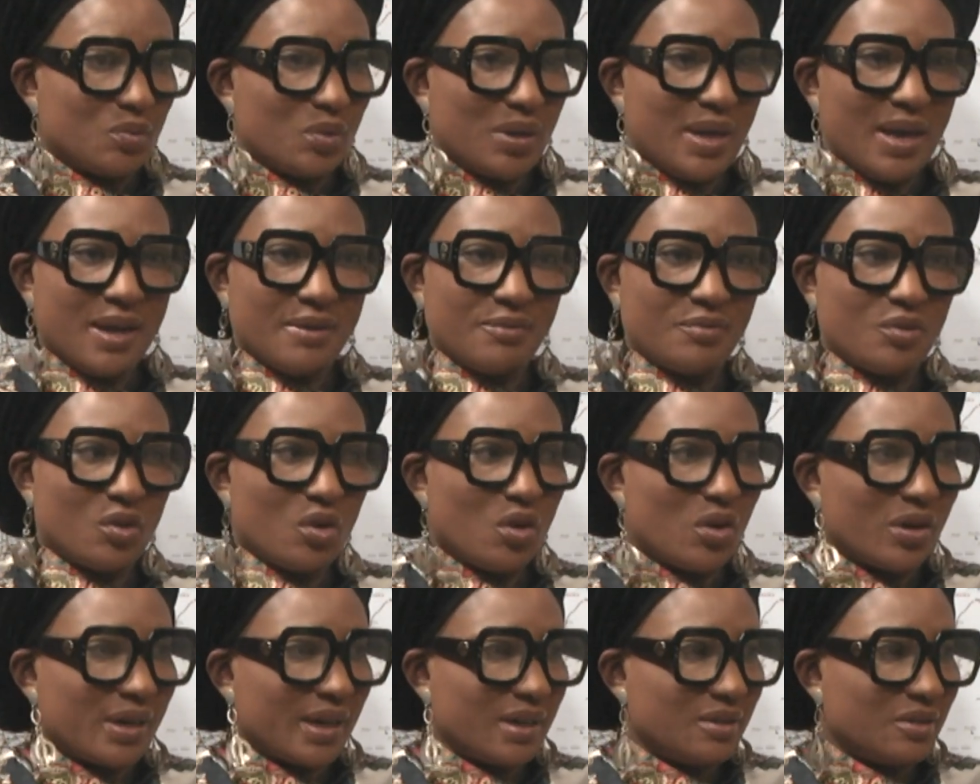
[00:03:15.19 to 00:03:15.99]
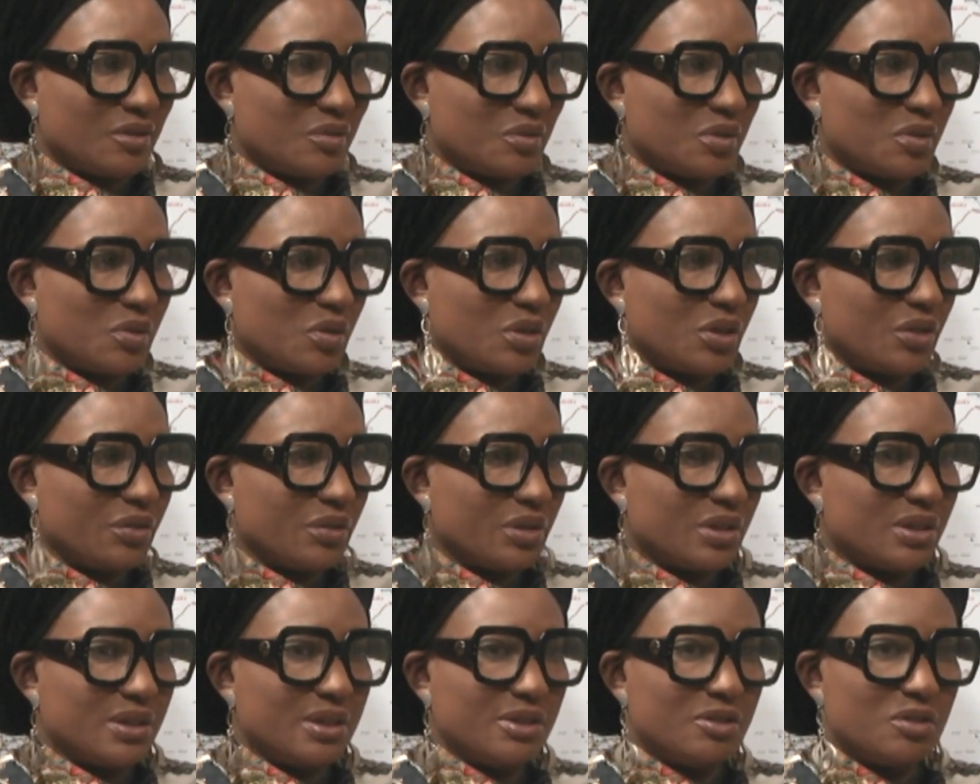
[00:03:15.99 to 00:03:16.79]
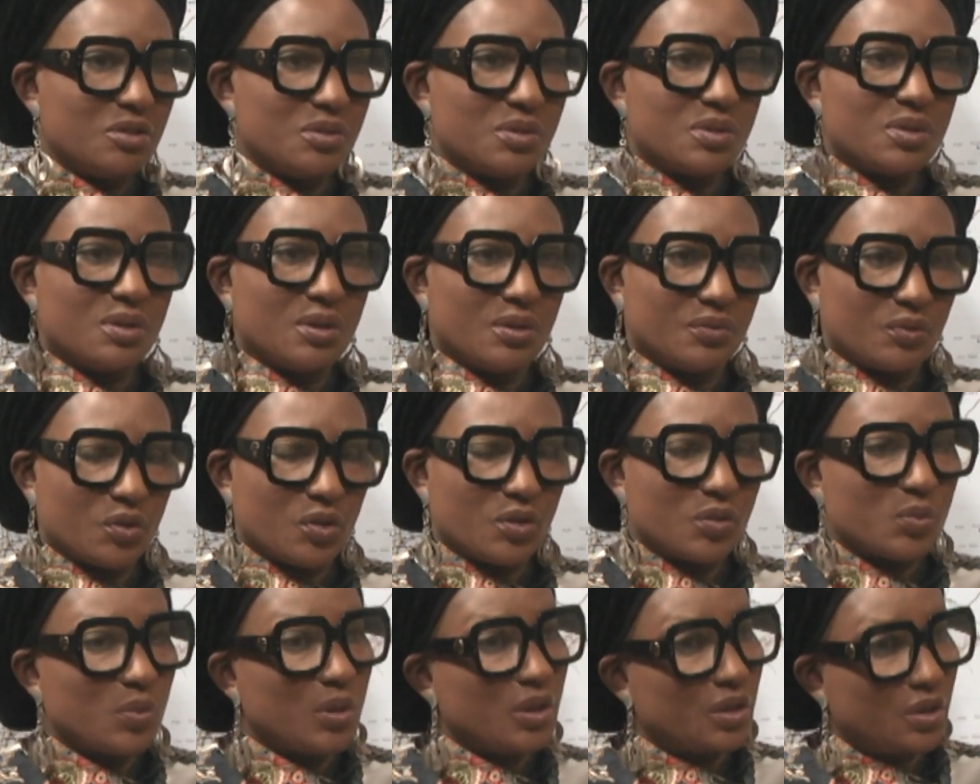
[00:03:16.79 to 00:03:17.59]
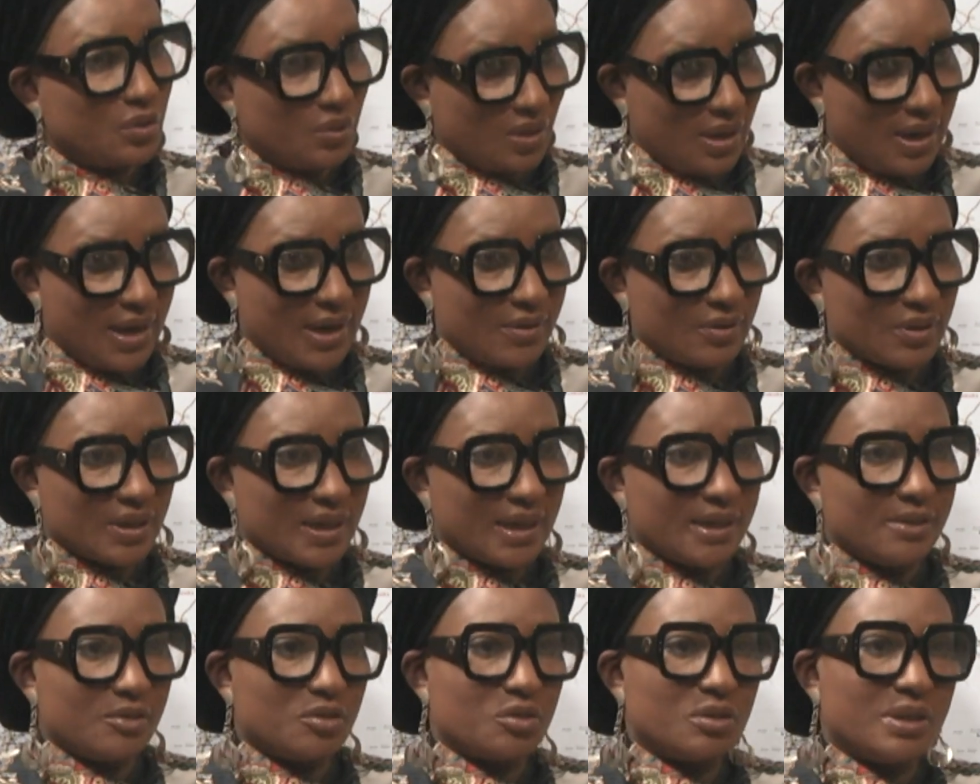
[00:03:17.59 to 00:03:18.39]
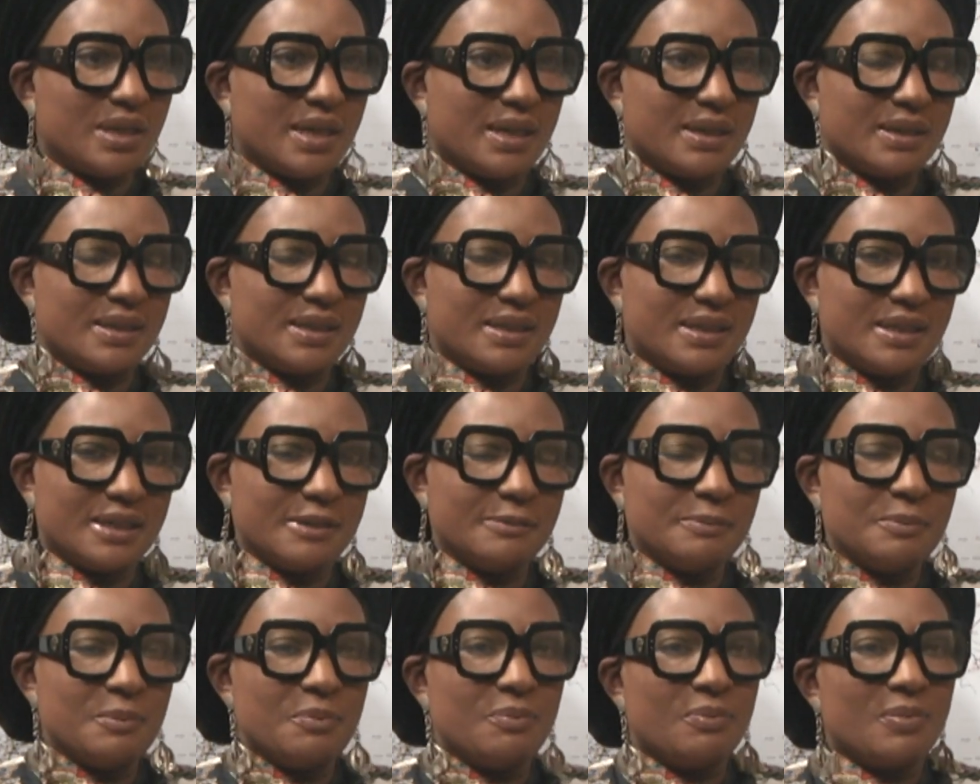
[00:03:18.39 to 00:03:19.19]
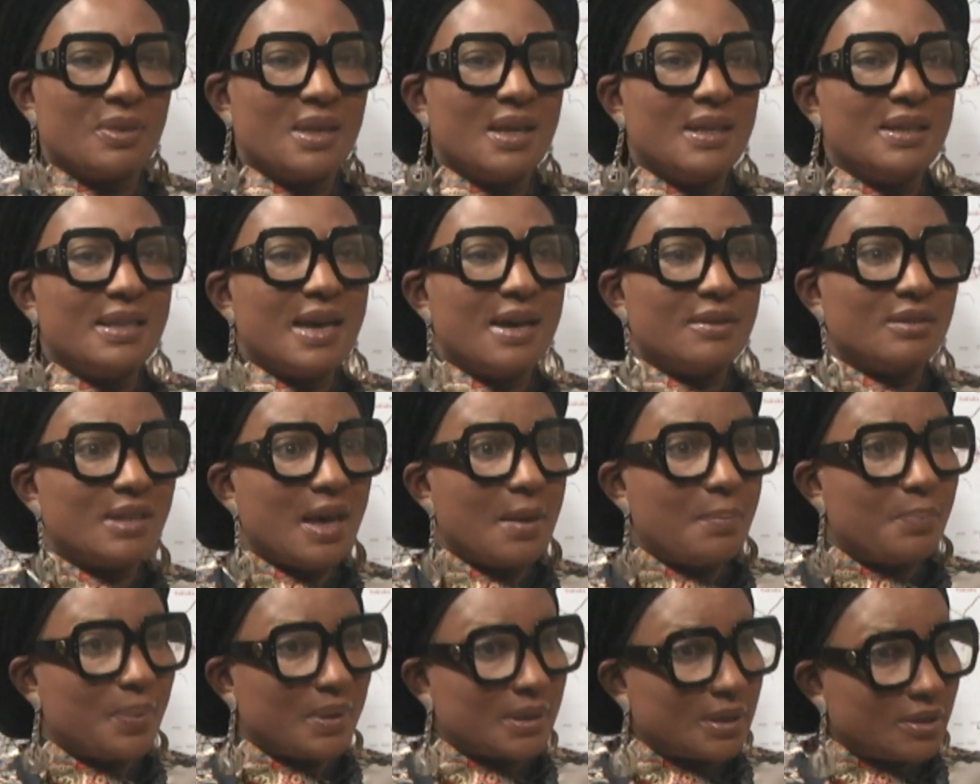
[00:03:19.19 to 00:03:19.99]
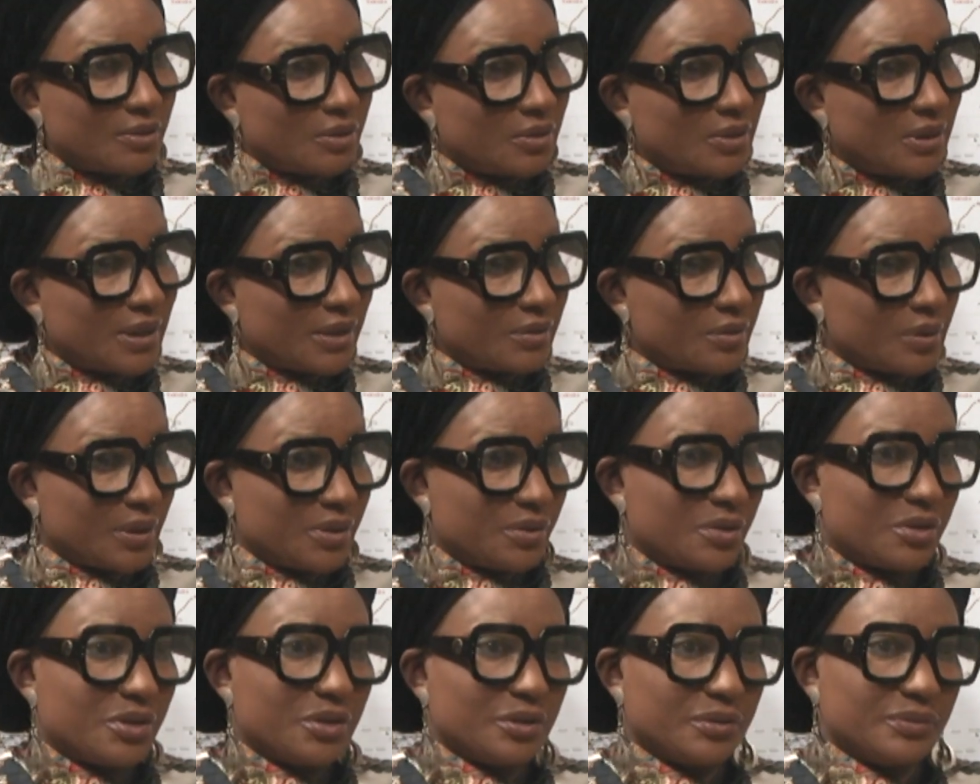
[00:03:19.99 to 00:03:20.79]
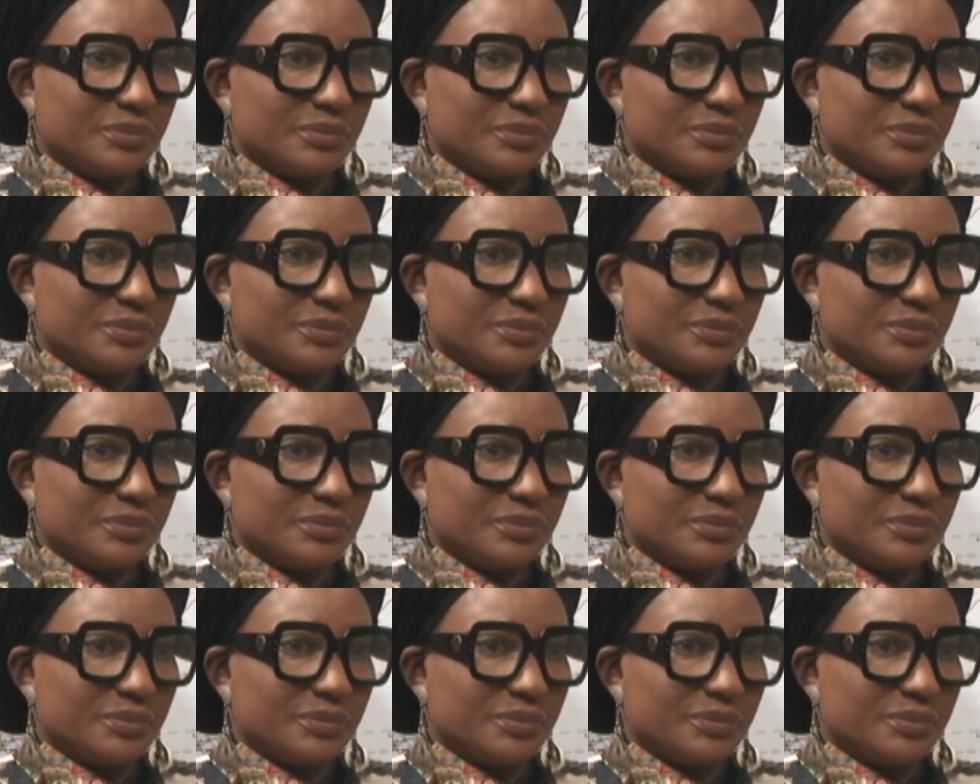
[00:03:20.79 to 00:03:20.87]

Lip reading: We have all kinds of security issues, of course, which I'll get into that later. Now, that particular question